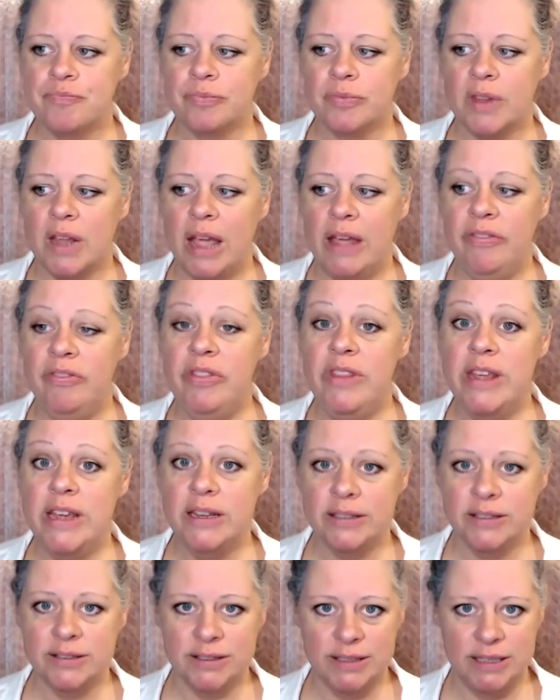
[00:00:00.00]
And
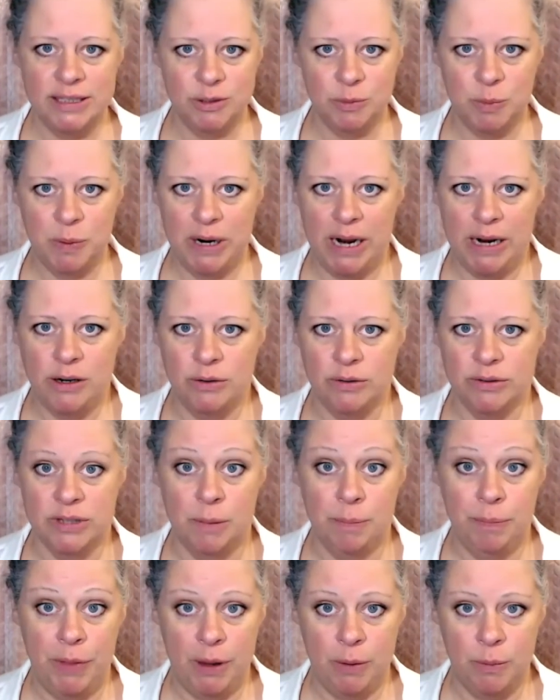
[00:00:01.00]
this is when I knew
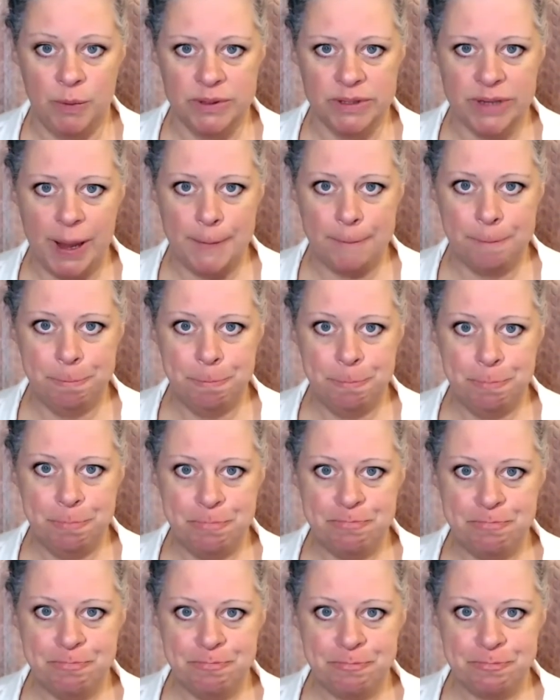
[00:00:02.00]
something was up,
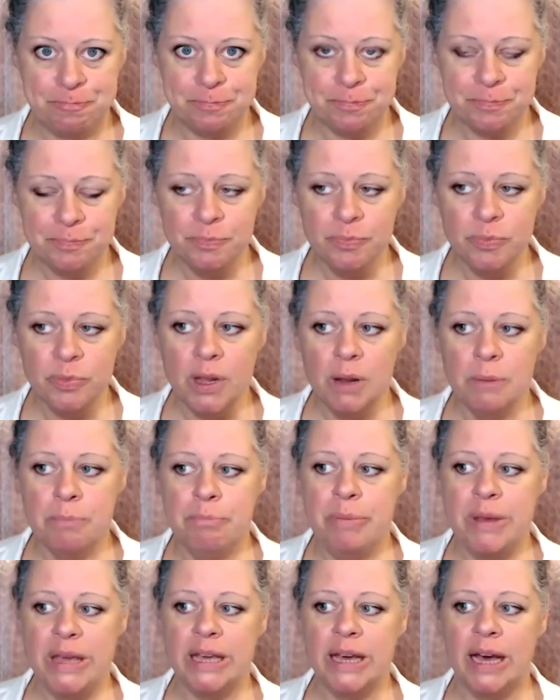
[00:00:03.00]

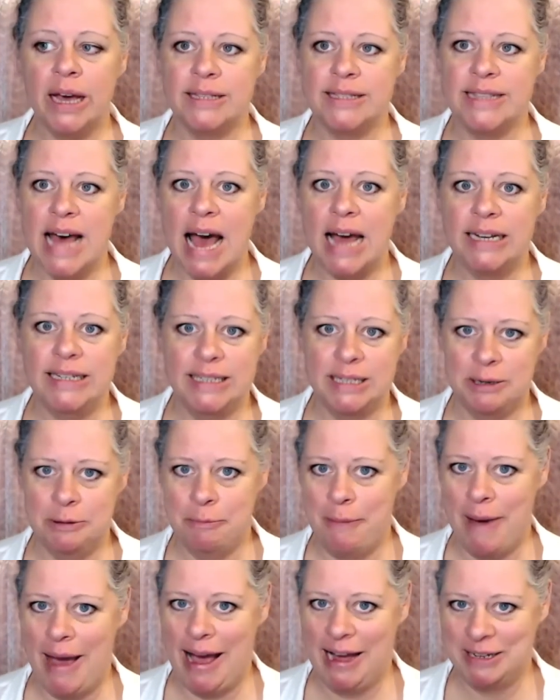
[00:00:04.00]
because that didn't
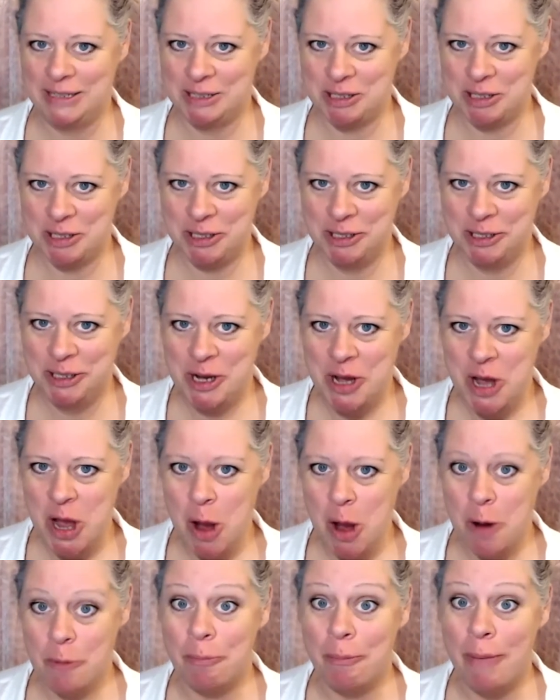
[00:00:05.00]
match
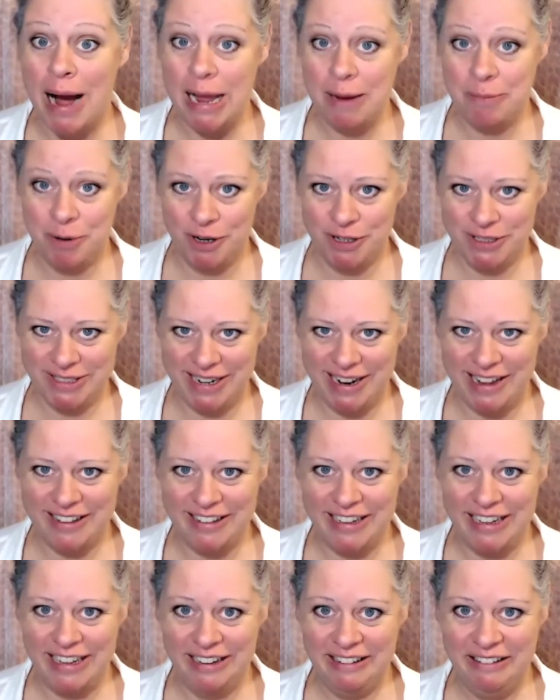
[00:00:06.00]
my
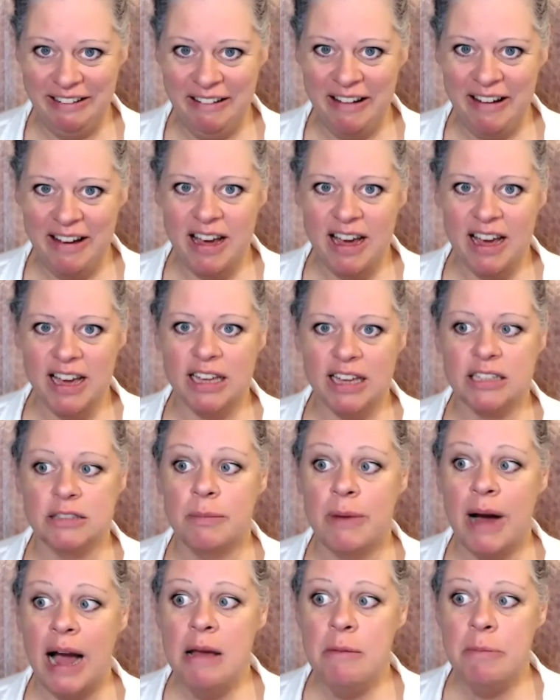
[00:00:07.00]
personality. Because
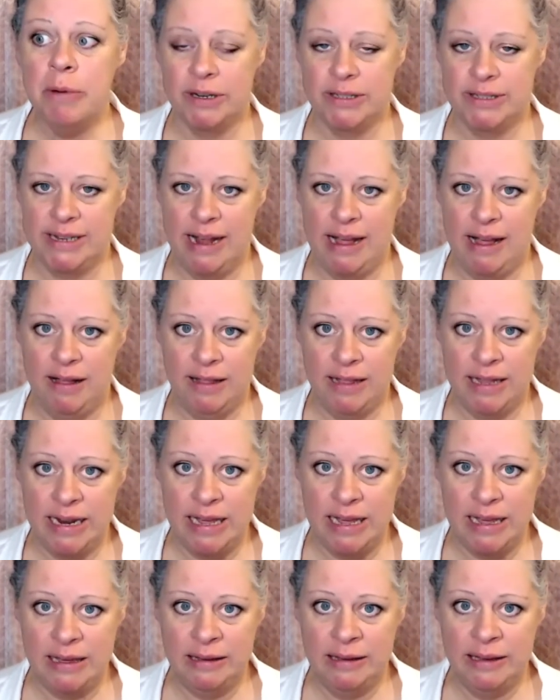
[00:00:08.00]
my
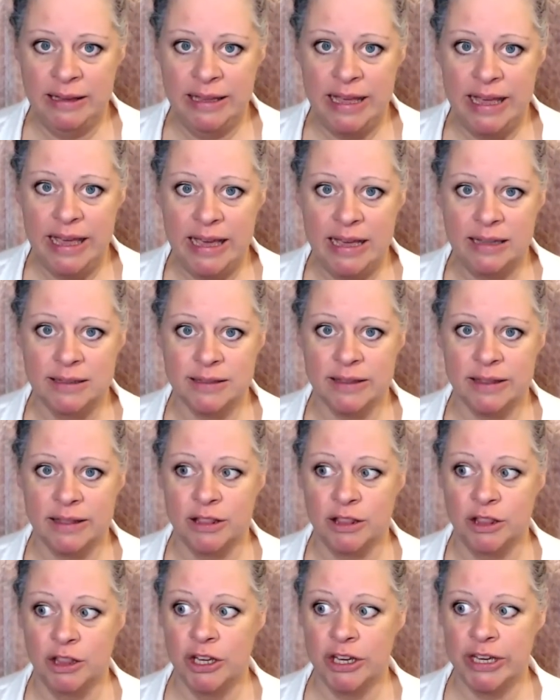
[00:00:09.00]
personality is
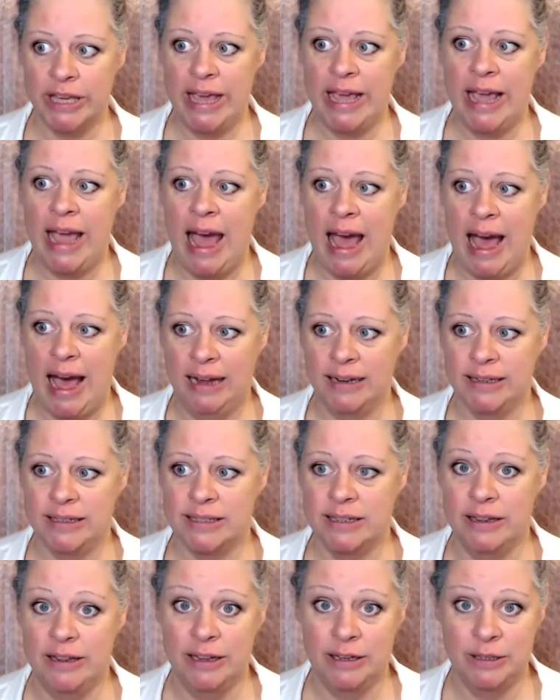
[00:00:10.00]
looking at
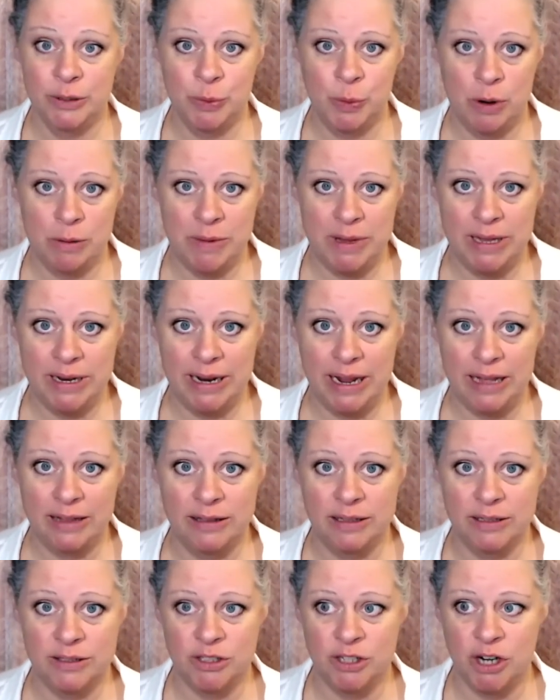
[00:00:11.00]
this woman and
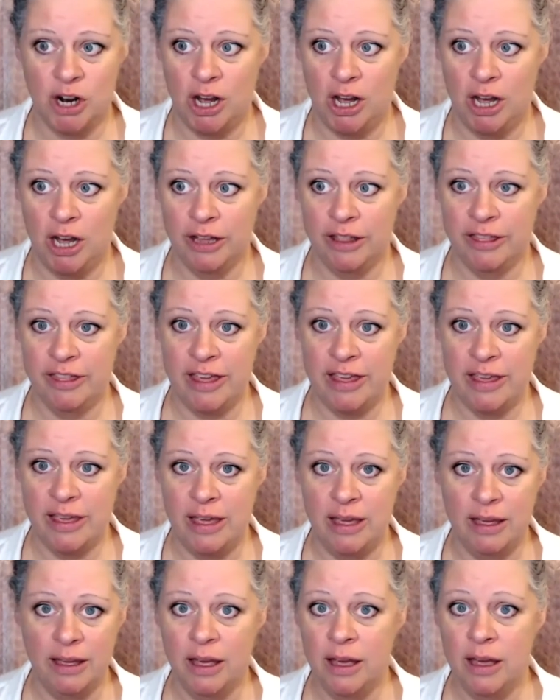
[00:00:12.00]
this dog,
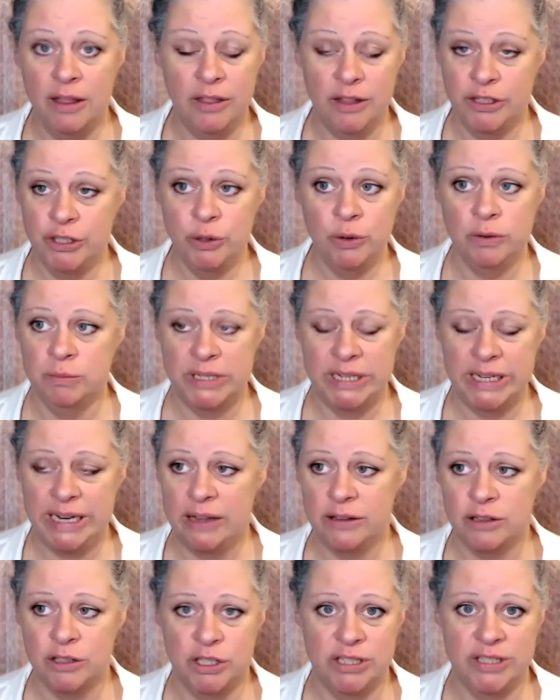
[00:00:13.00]
thinking the two of them
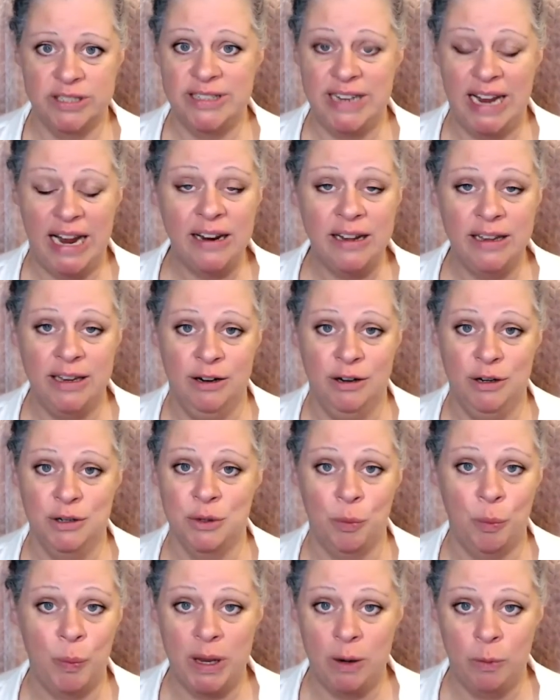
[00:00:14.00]
together just standing here is
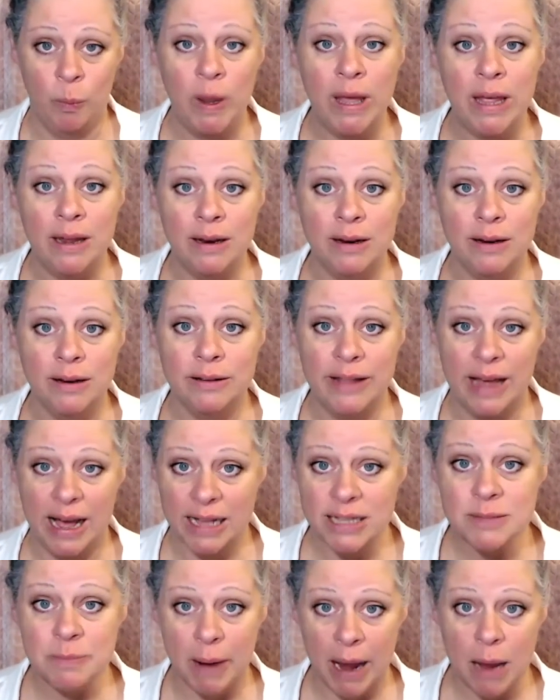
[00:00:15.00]
a win-win.
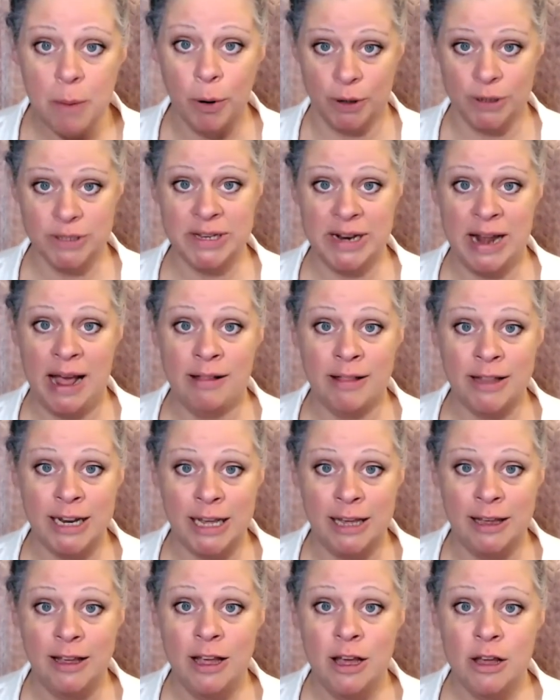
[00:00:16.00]
That's my
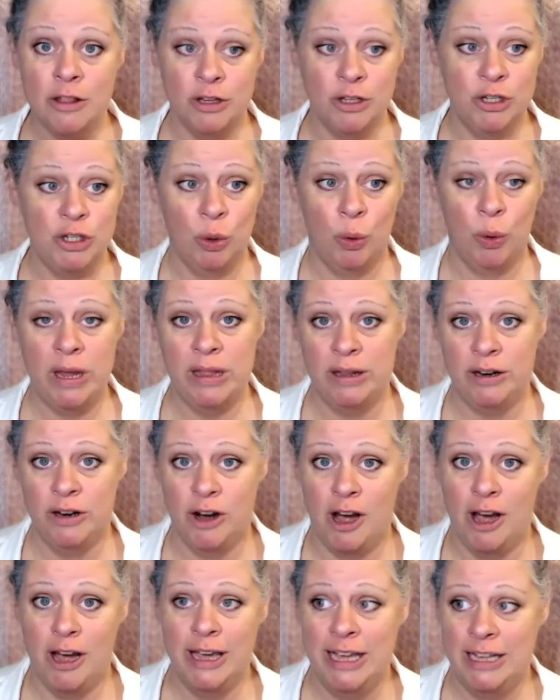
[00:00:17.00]
personality. The joy the
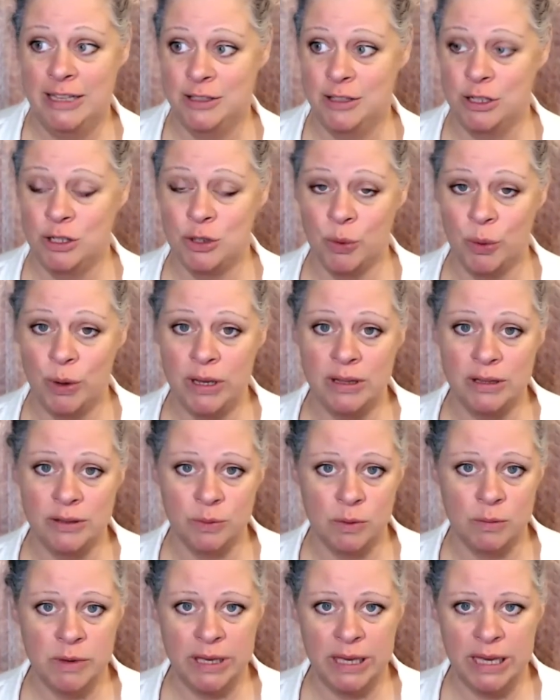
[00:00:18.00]
dog gets, the joy this
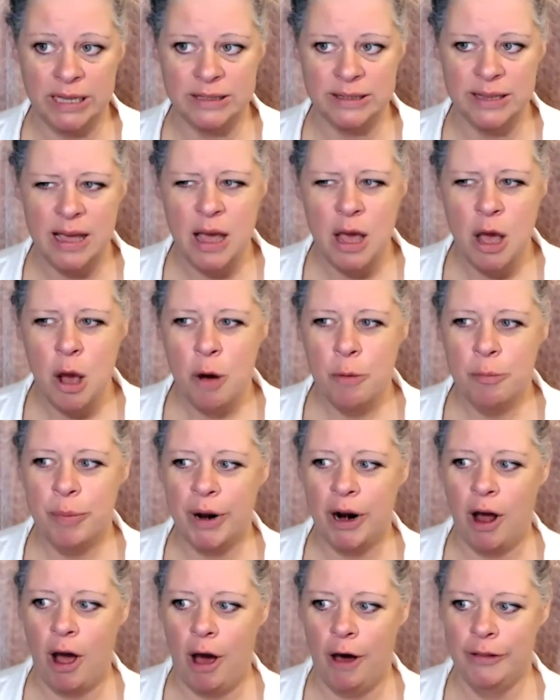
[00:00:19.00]
woman gets.
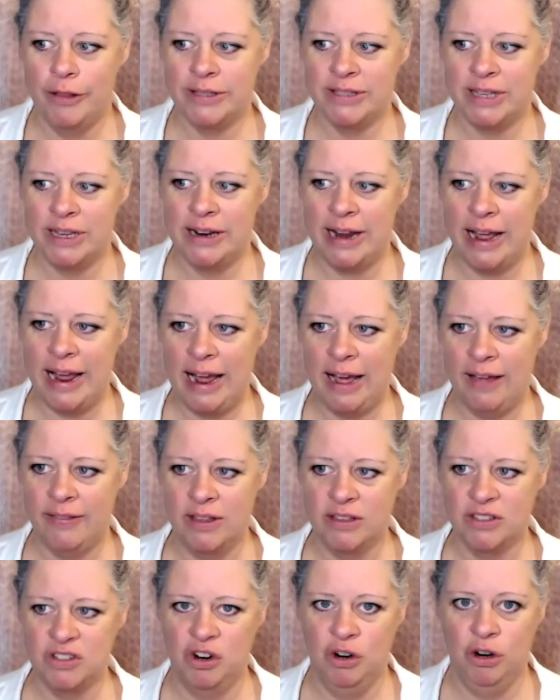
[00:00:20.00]
But all of a sudden I had
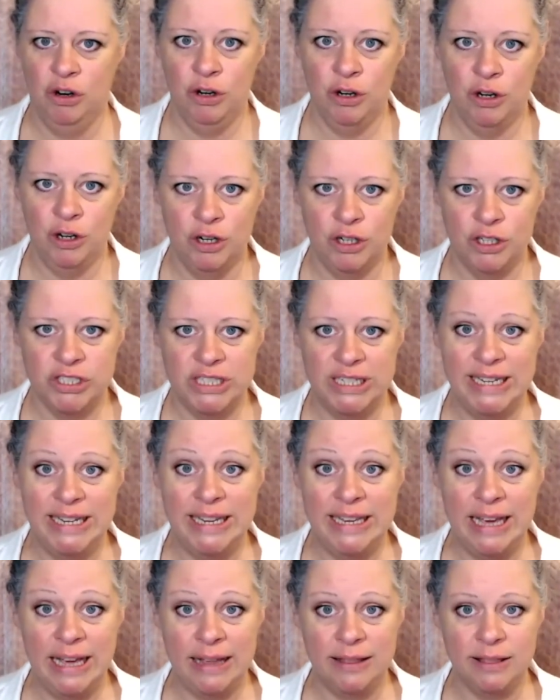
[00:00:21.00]
this urge to
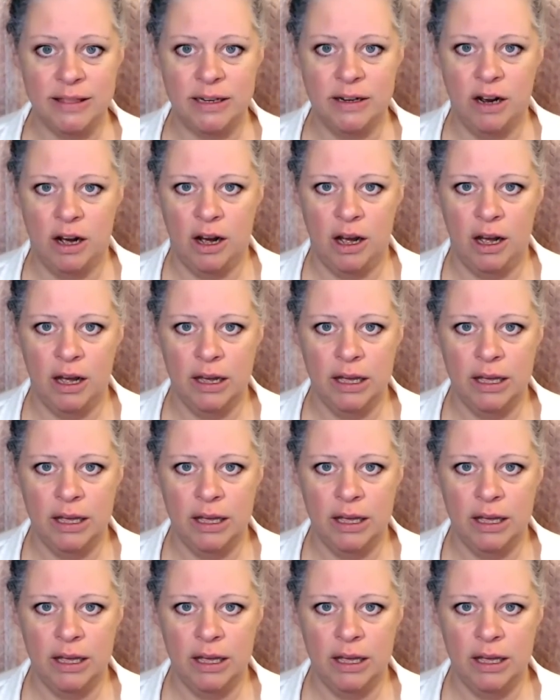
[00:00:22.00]
get the dog